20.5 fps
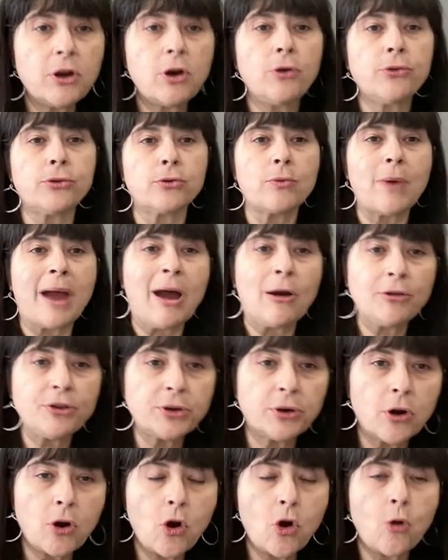go throughout
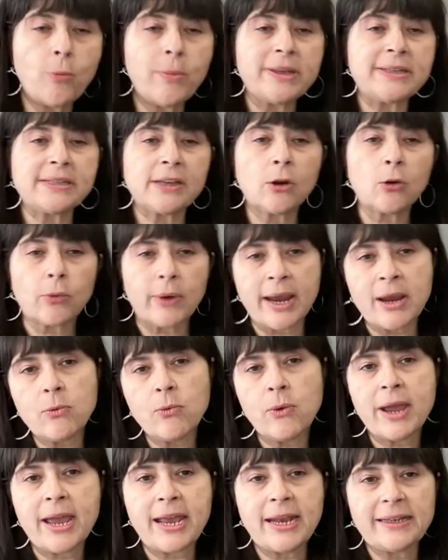your home. It's a
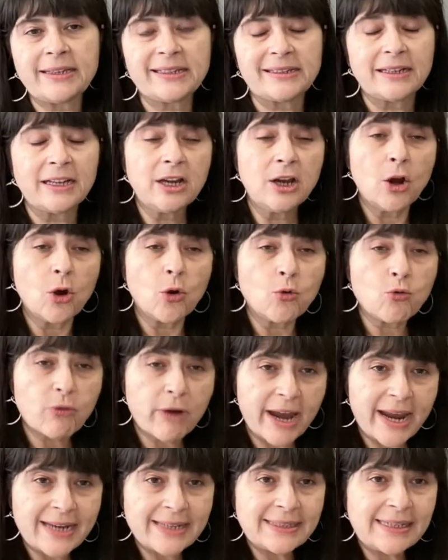great way to
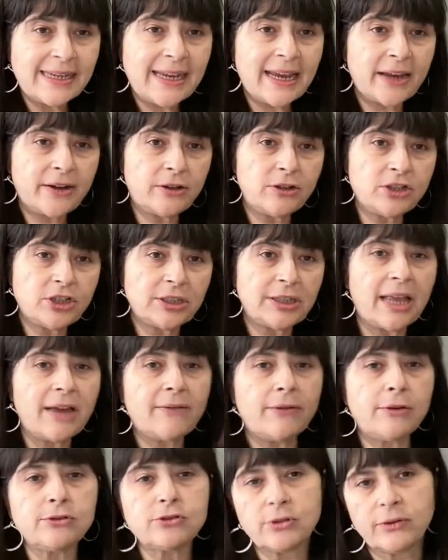raise the energy
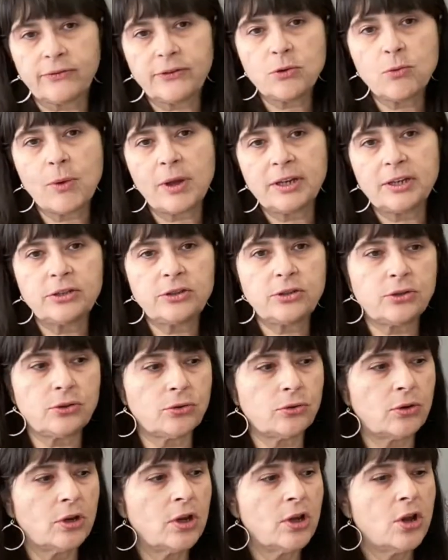level. So if you wanted
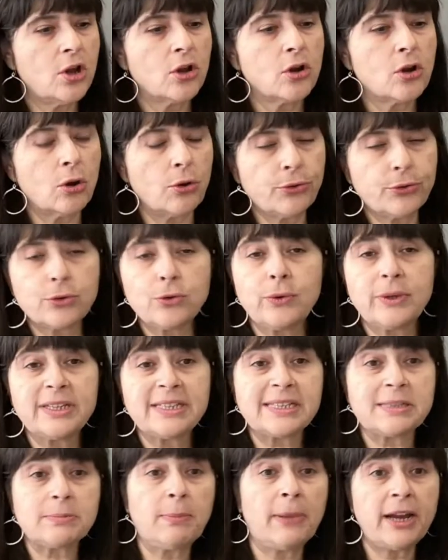to go through
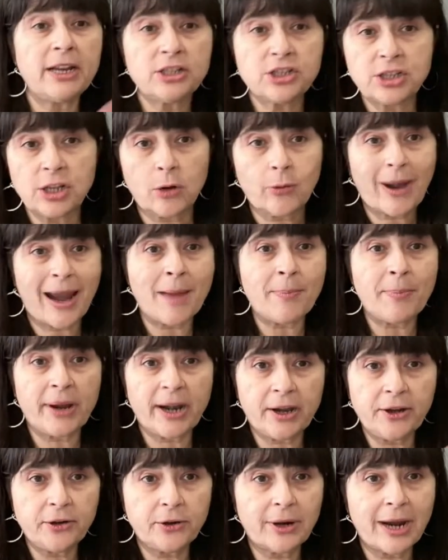and smudge the crap
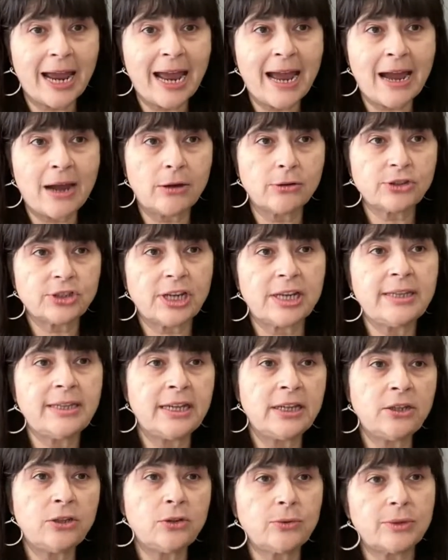out of your house and
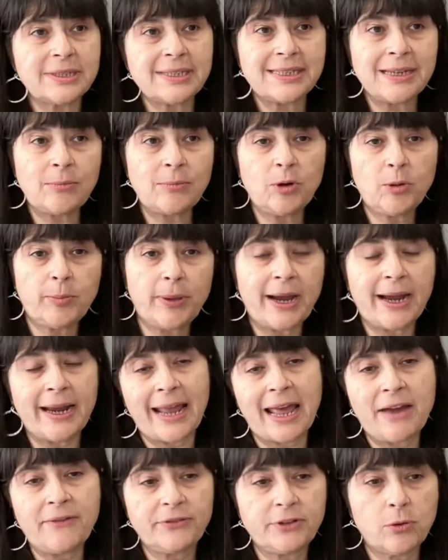then do a simmer pot
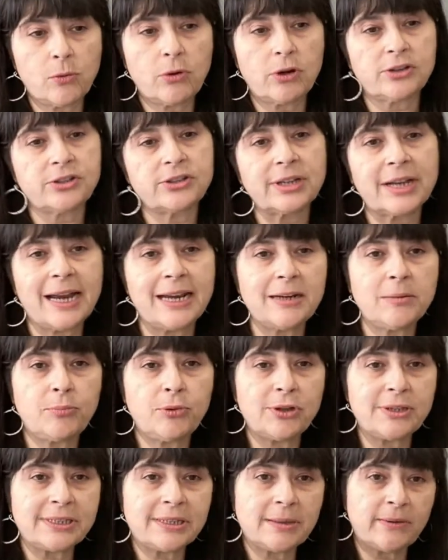afterwards to kind of
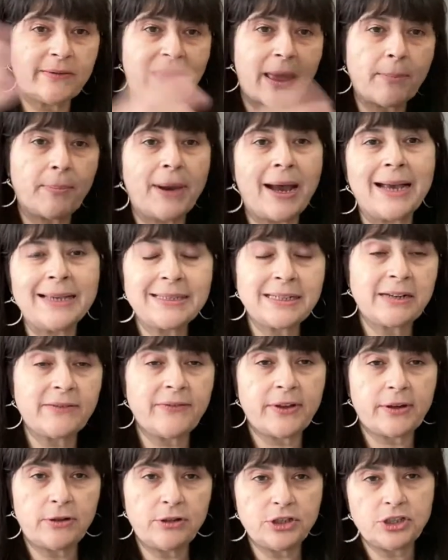put some of that positive
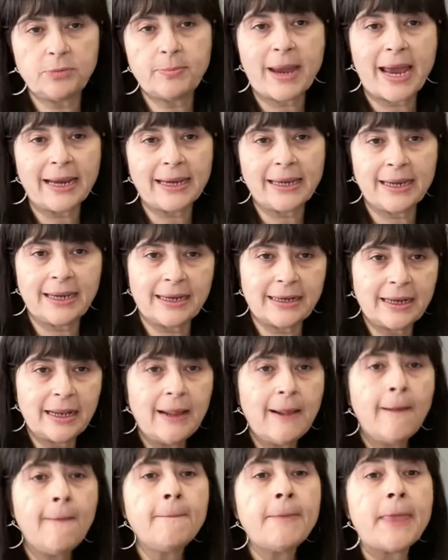energy back in,
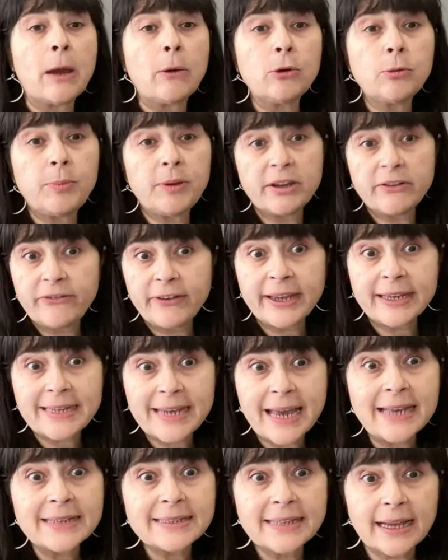that would be a
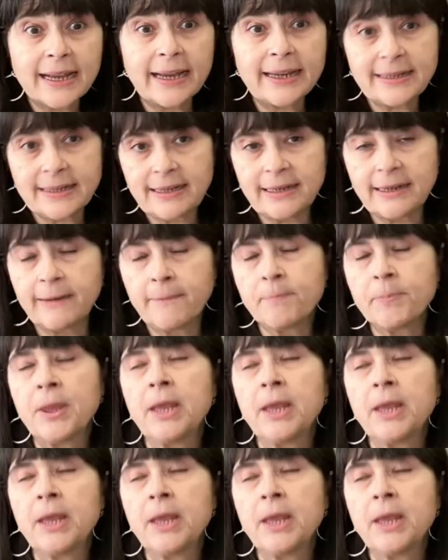fantastic idea.